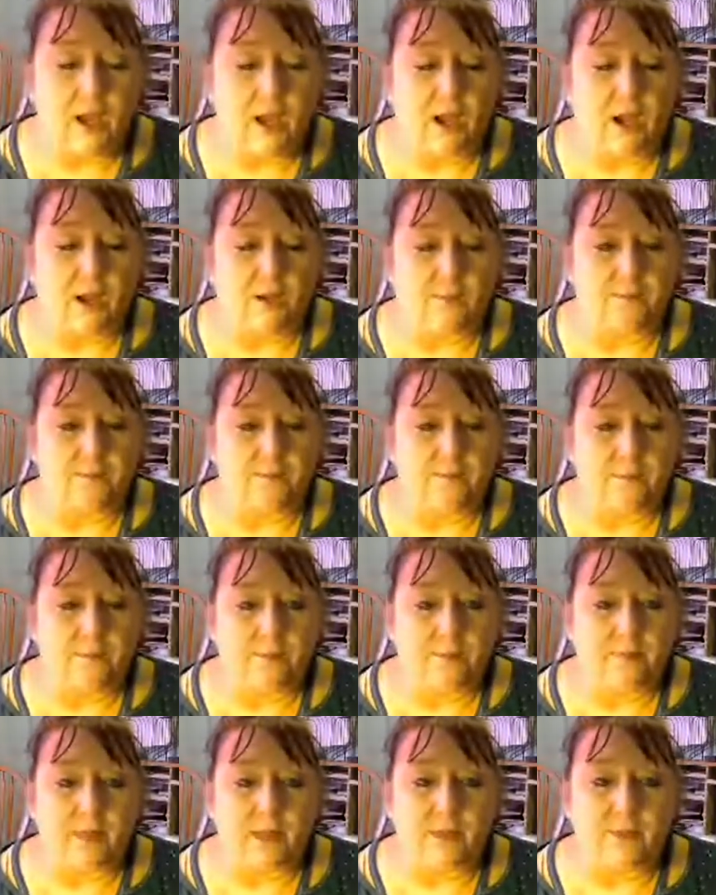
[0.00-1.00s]
I
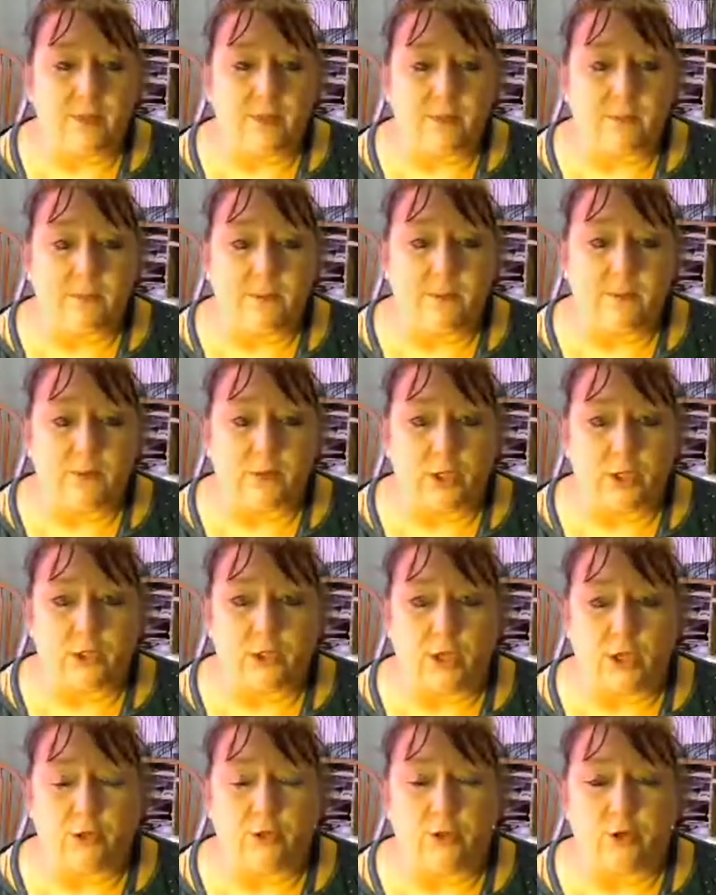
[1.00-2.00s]
think people thought,
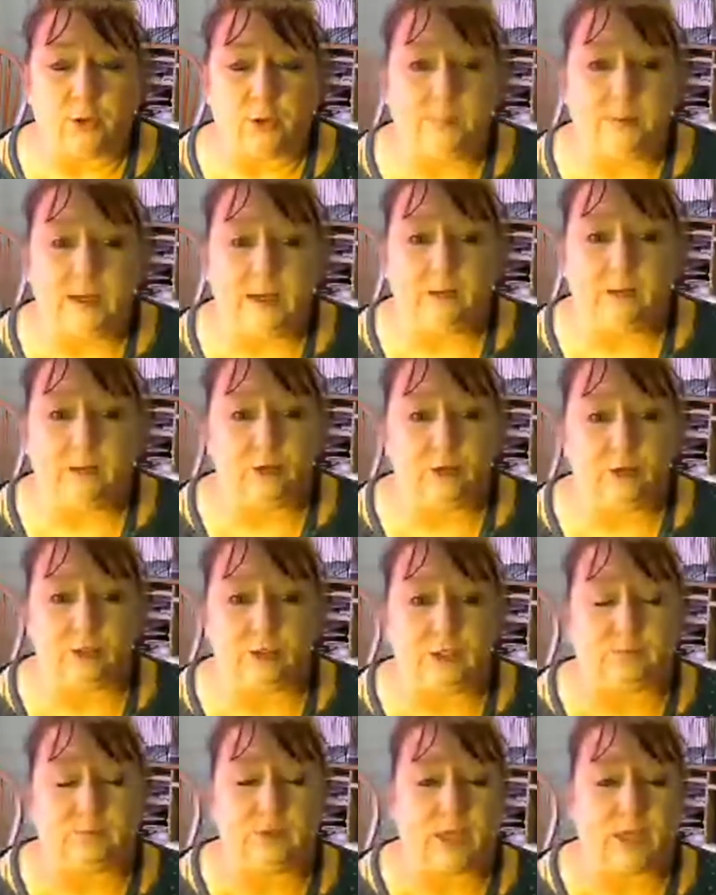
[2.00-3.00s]
yeah, you're competing with
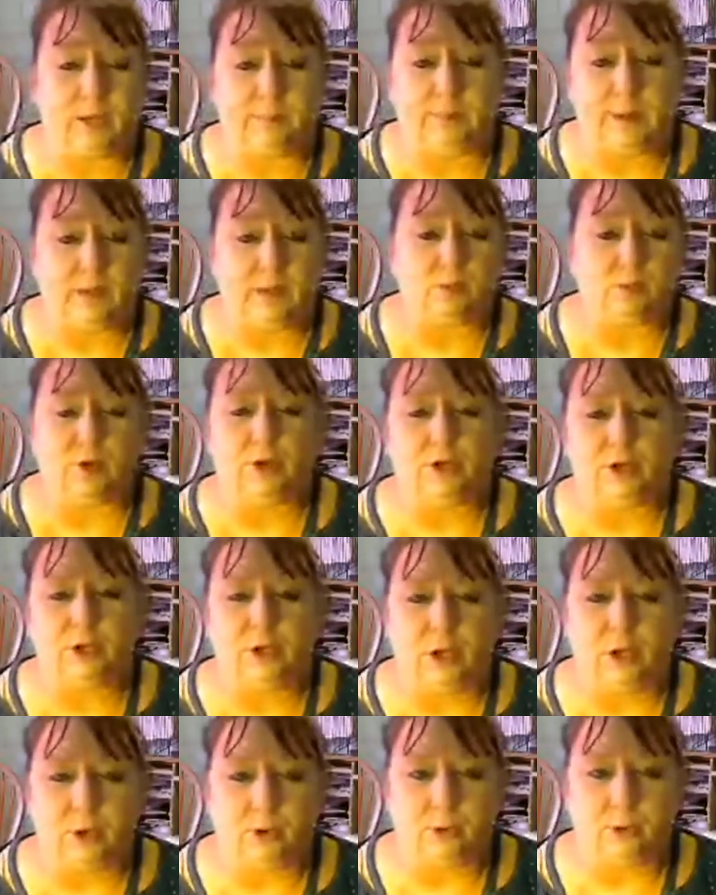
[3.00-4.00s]
yourself to get to page 1.
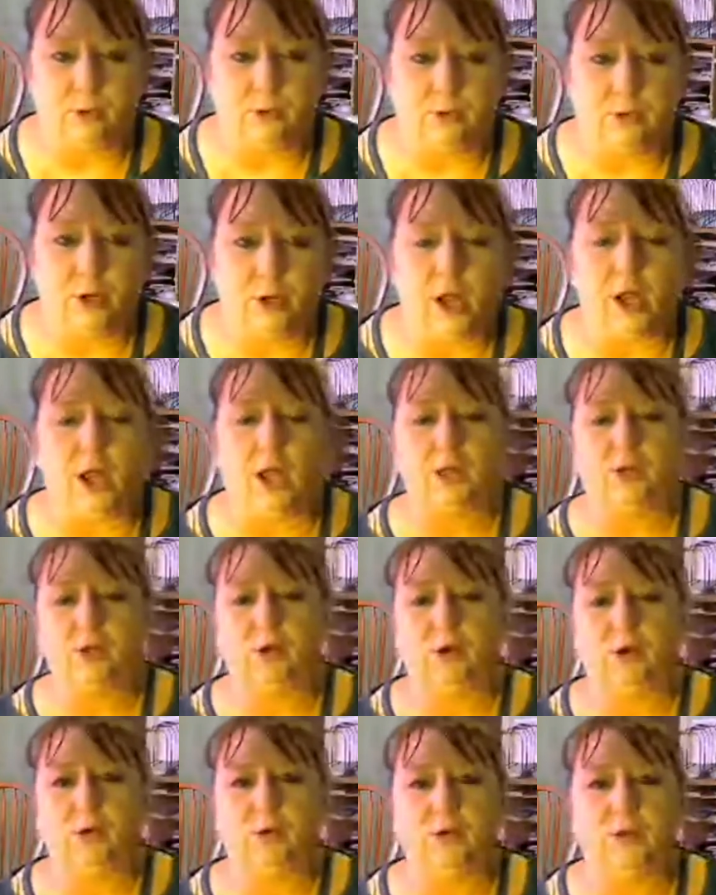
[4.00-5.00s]
No, you're not.
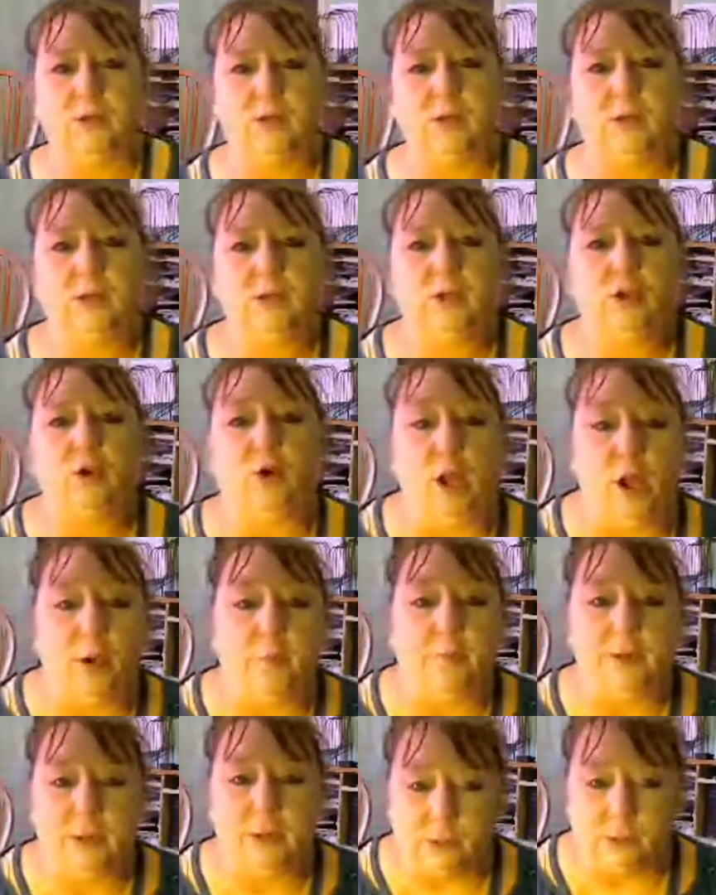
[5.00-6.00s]
You're
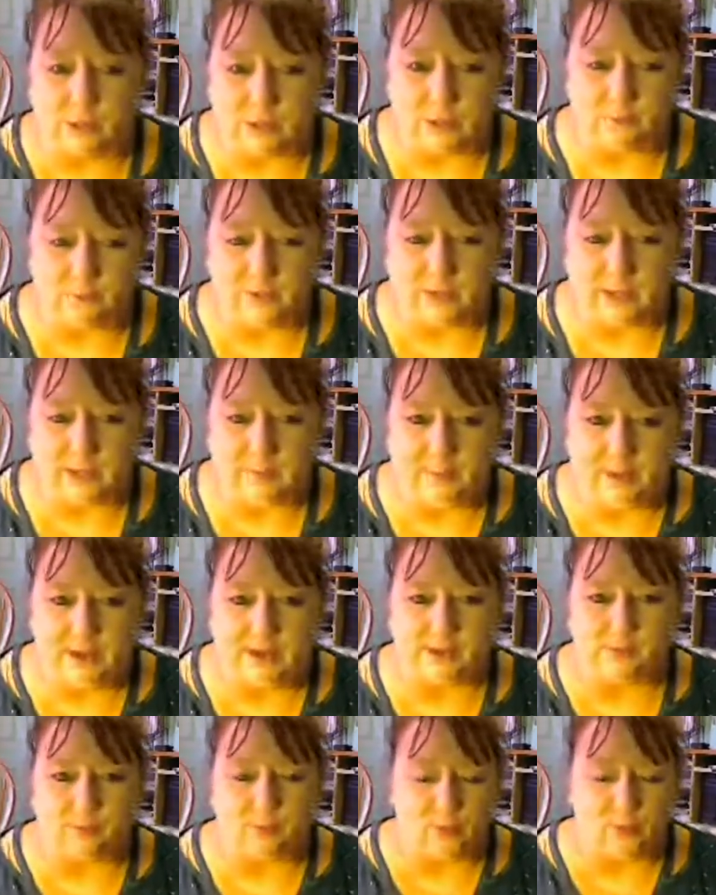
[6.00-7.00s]
helping yourself get to
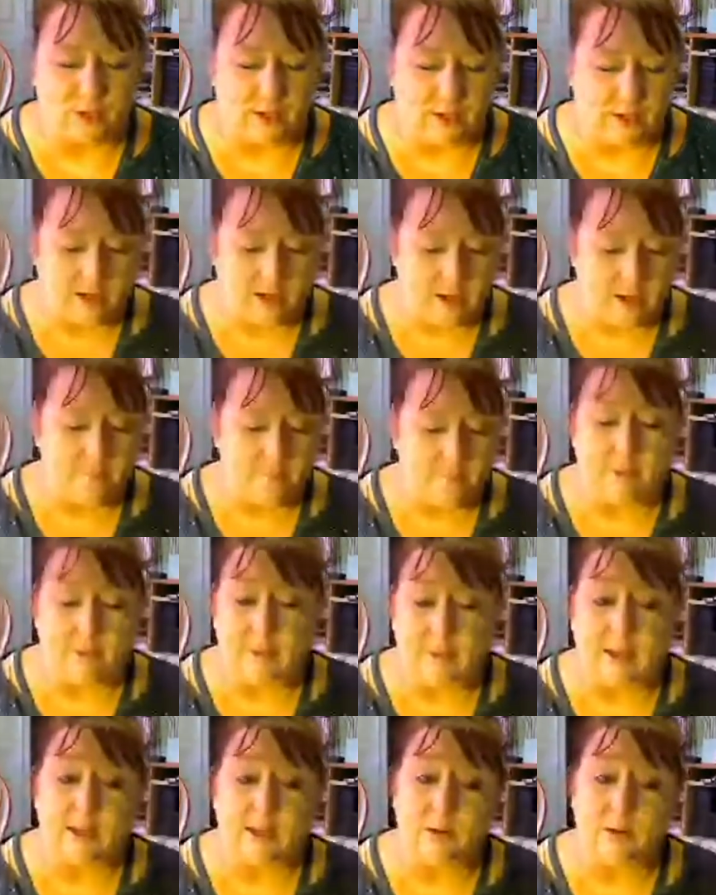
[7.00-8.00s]
page 1 by
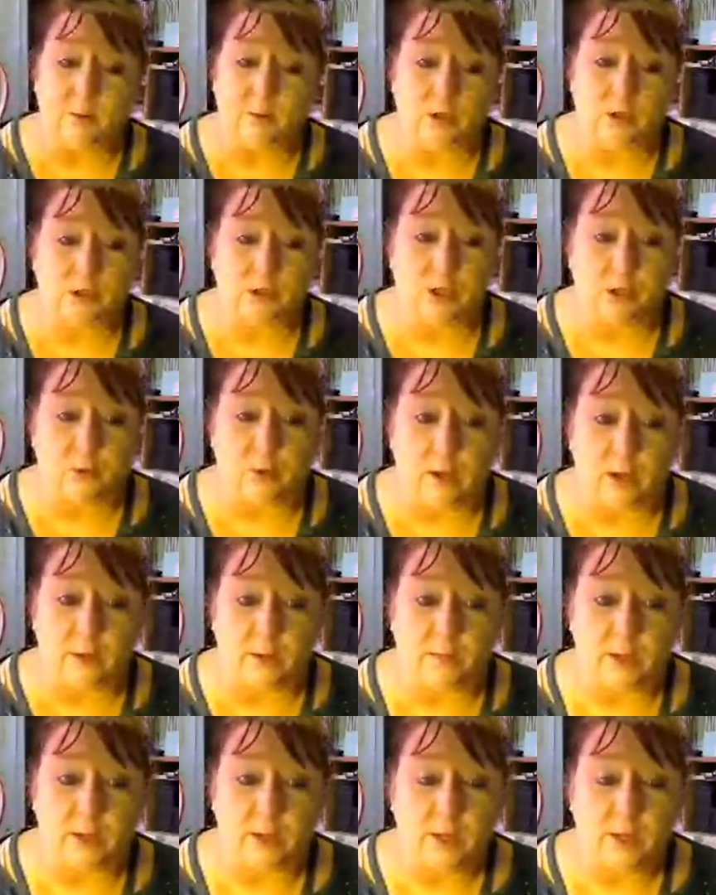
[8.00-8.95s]
making them all show up.